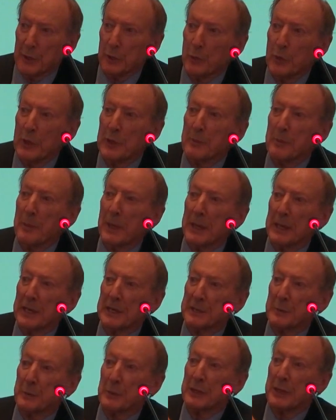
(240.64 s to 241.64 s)
that weak
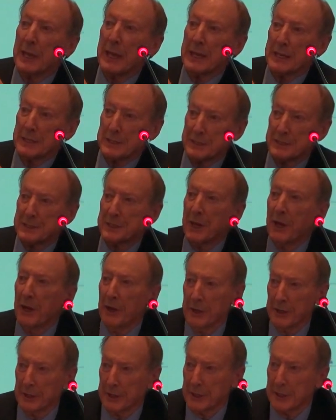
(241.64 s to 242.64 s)
management has
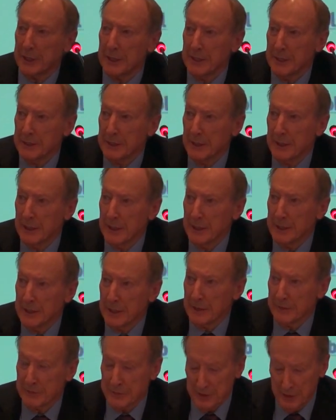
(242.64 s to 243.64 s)
signed.
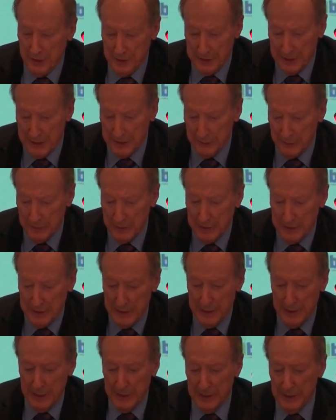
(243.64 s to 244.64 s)
They've signed over,
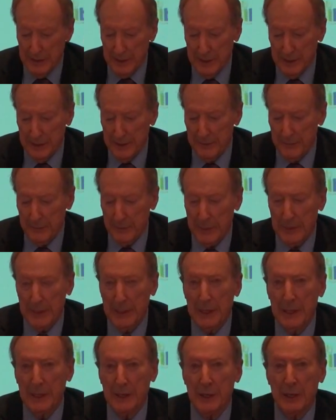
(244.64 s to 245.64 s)

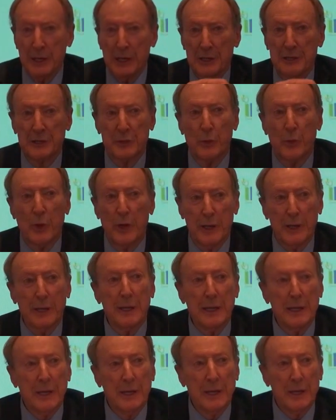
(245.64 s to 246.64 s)
it's the
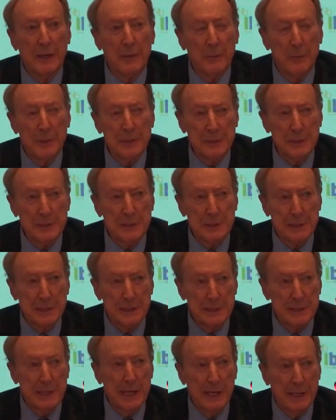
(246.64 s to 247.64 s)
way business
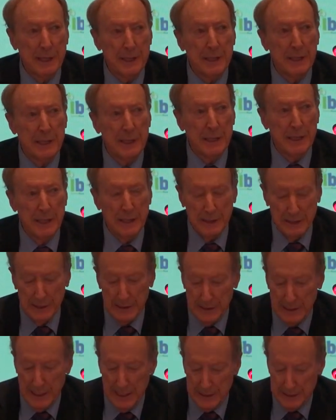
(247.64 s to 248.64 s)
is done in the
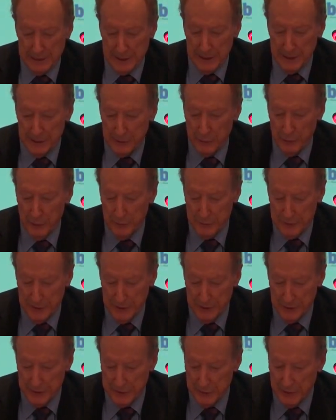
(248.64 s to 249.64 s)
larger groups
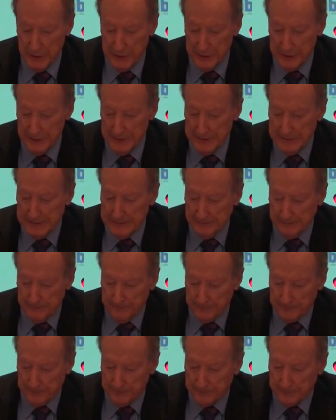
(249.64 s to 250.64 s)
in Australia.
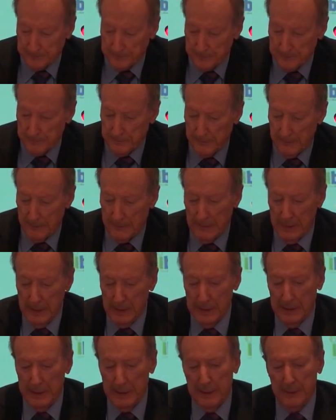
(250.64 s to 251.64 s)

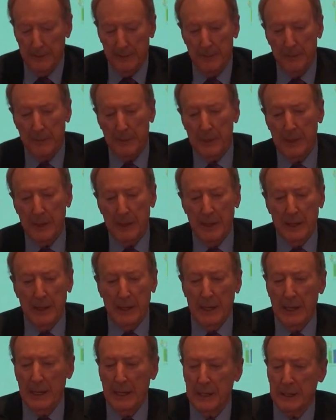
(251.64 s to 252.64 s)

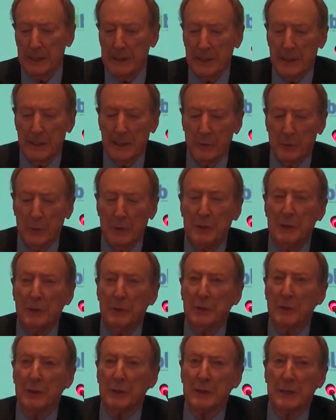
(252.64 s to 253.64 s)
And when you
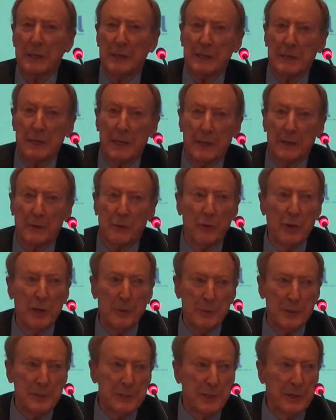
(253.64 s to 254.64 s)
look at the
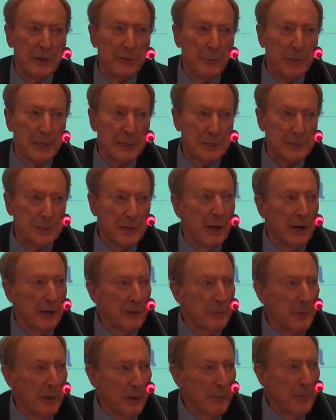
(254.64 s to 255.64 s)
agreements that have been
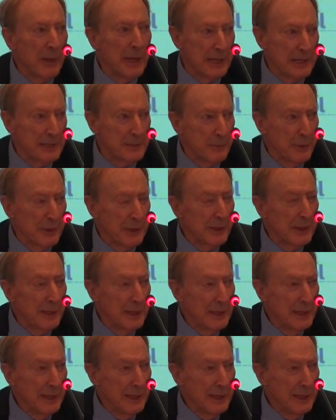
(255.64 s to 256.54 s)
signed by management,